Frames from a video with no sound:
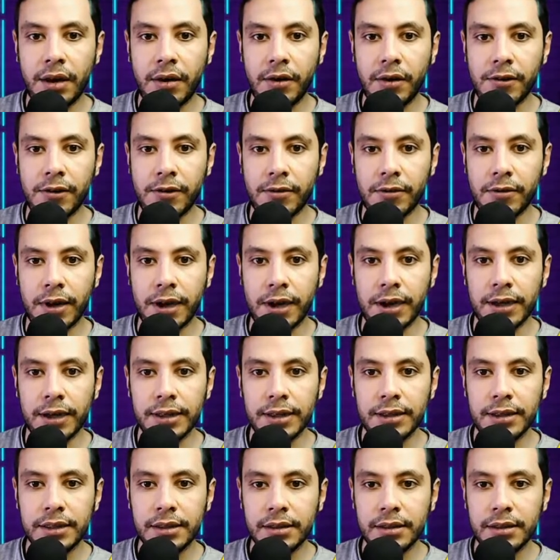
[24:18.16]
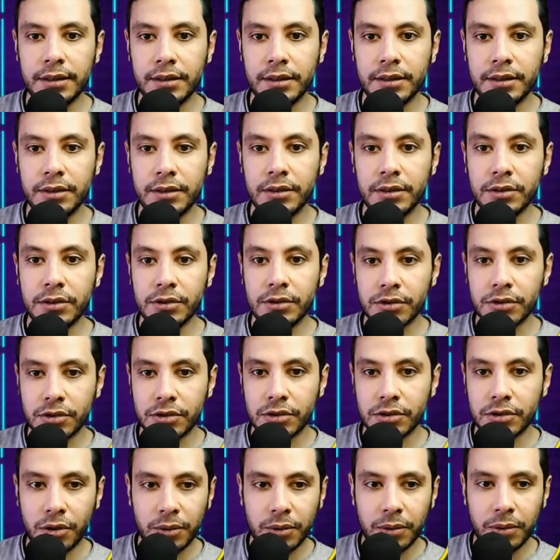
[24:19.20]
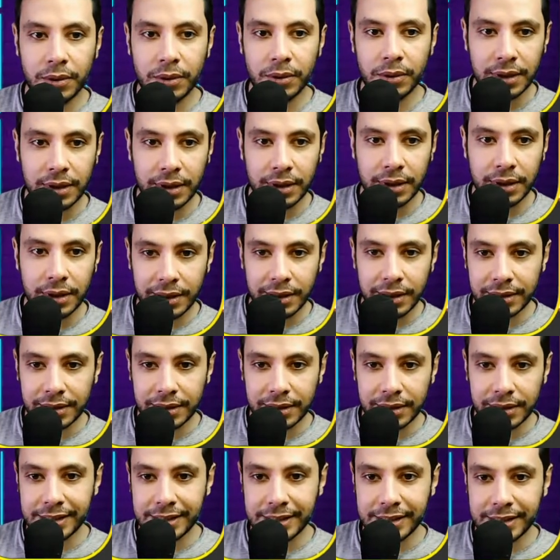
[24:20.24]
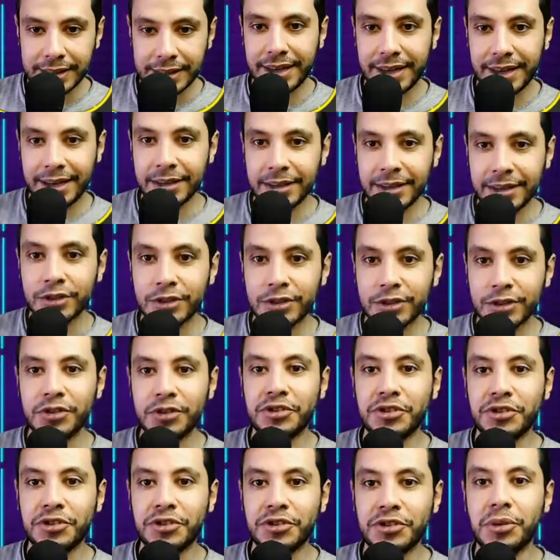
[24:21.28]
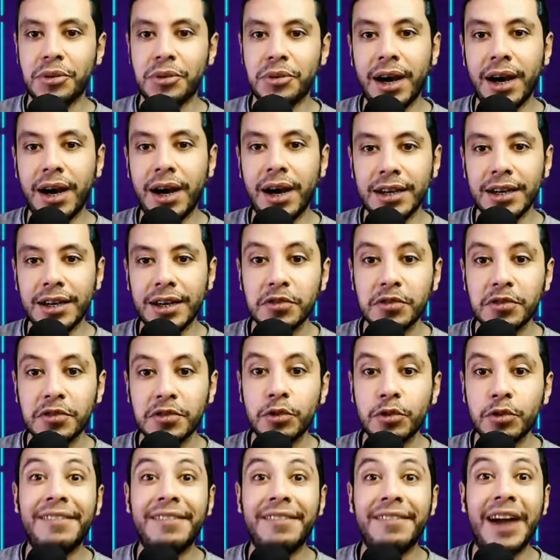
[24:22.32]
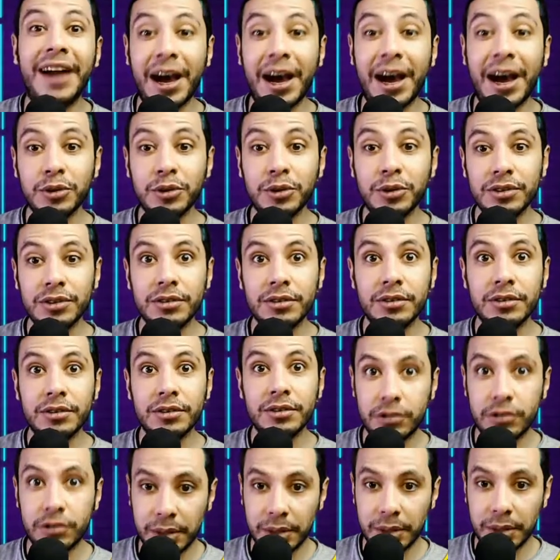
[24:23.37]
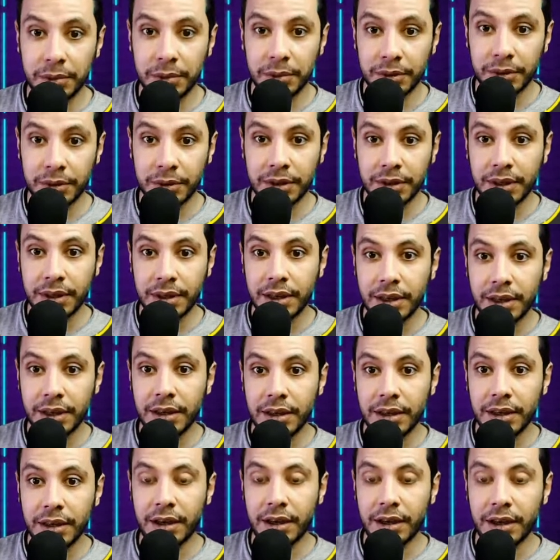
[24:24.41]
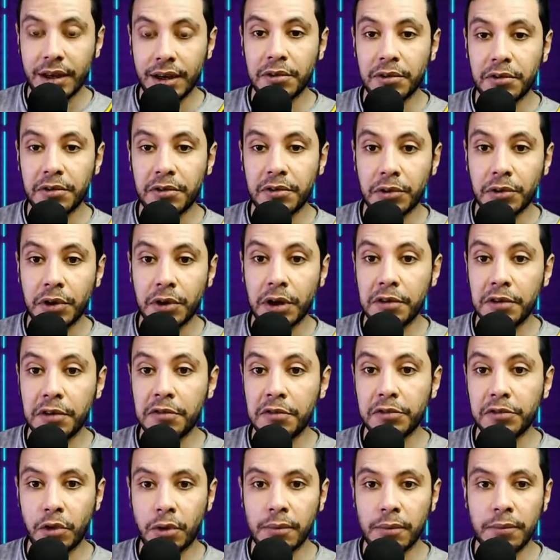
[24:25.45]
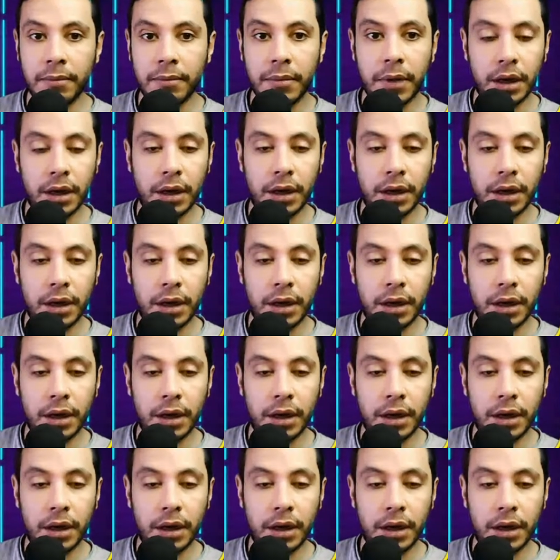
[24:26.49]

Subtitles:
All right, so this is the price for a round trip from